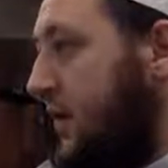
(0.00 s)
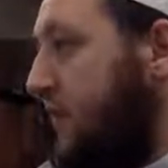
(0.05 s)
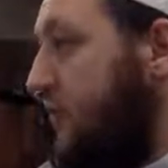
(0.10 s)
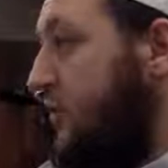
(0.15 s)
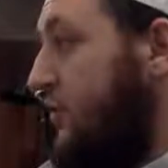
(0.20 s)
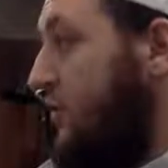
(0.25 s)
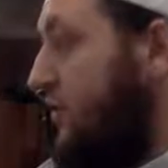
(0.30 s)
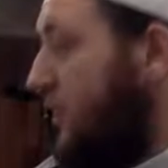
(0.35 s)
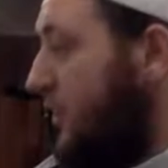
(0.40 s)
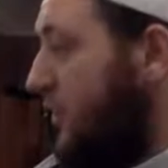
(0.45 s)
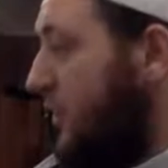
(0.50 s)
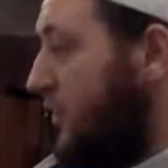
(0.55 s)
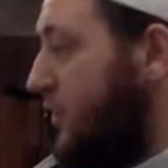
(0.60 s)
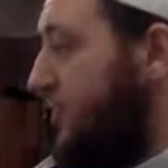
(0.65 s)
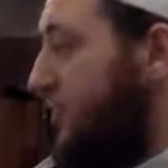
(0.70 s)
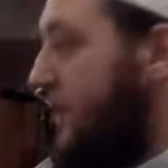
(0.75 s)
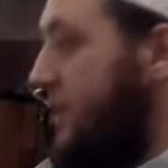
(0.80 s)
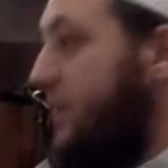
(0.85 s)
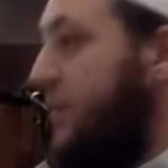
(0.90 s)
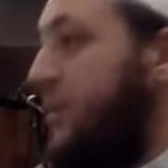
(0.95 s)
And to think
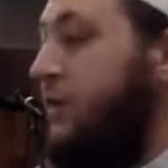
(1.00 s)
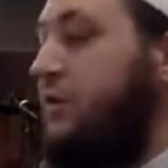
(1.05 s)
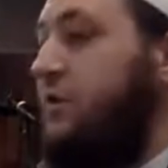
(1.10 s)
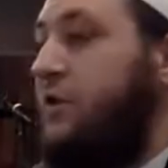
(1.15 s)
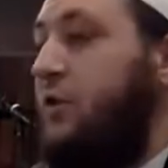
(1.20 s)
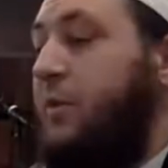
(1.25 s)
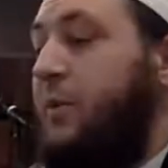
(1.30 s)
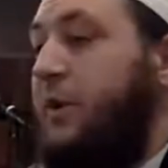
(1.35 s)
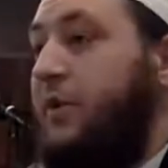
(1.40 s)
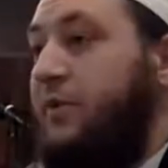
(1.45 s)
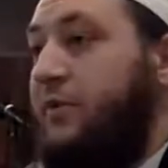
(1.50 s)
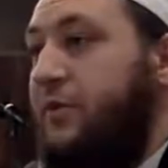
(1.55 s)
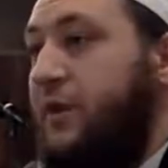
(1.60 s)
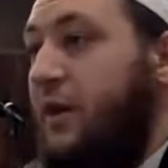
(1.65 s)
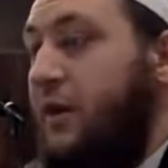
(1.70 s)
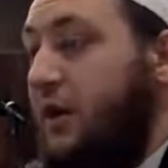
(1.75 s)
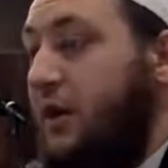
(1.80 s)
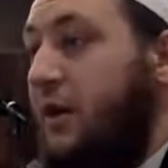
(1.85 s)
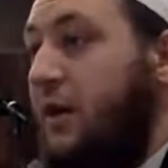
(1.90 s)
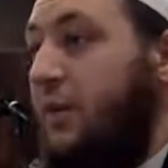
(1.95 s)
of and ponder
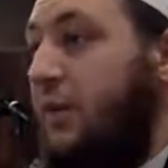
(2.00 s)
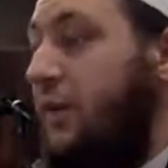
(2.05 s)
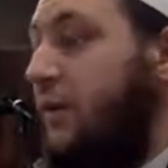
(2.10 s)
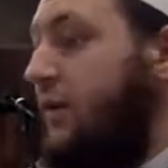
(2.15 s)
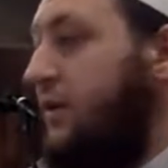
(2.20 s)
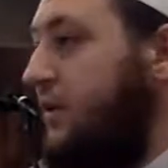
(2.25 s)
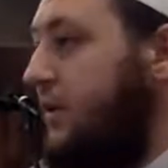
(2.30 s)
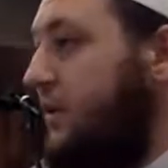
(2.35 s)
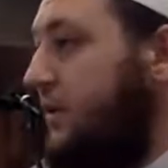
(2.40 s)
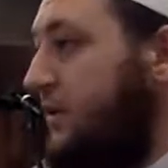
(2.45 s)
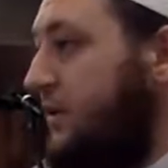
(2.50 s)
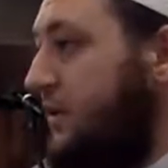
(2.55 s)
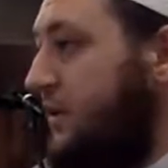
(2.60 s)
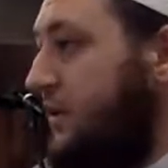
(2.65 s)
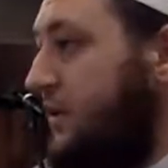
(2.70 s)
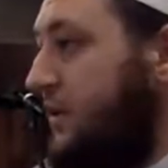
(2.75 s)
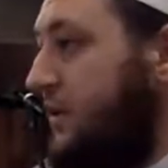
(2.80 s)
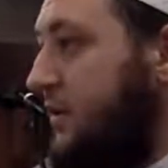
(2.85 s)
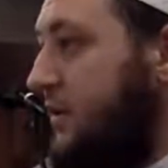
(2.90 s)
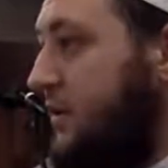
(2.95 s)
upon
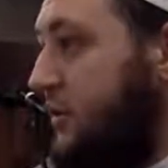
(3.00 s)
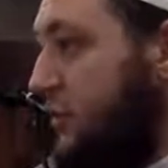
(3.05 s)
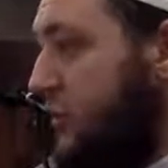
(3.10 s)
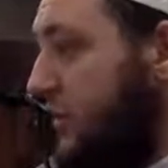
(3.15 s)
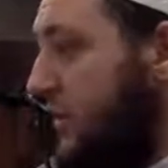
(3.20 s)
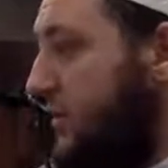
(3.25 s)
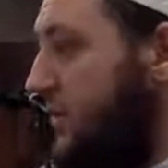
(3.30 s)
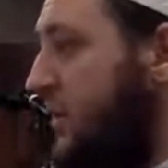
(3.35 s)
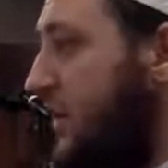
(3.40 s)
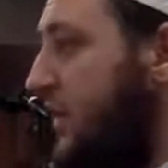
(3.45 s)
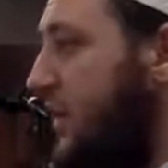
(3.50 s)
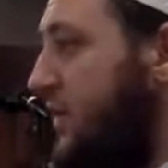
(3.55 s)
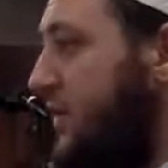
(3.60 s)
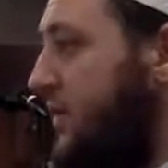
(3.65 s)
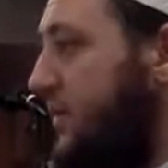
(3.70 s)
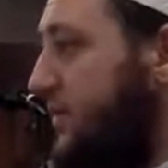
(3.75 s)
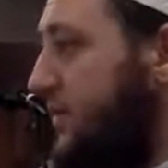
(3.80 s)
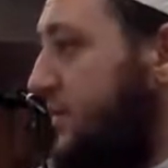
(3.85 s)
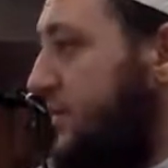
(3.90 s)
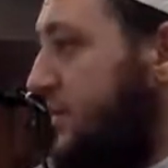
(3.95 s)
during
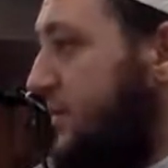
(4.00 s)
salah.